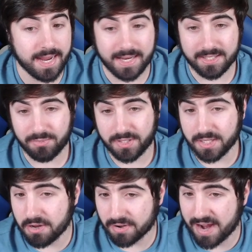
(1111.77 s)
and as we
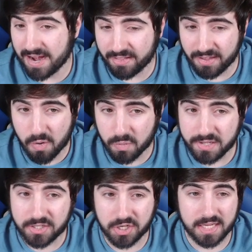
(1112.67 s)
see here, kind of the
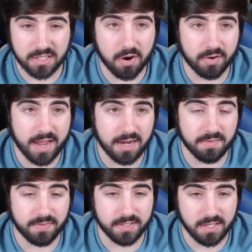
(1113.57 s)
only chase card out
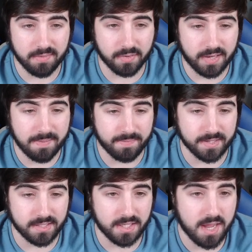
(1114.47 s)
of Silver
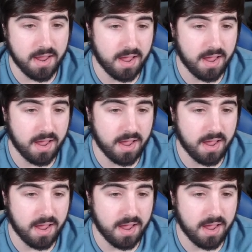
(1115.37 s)
Tempest,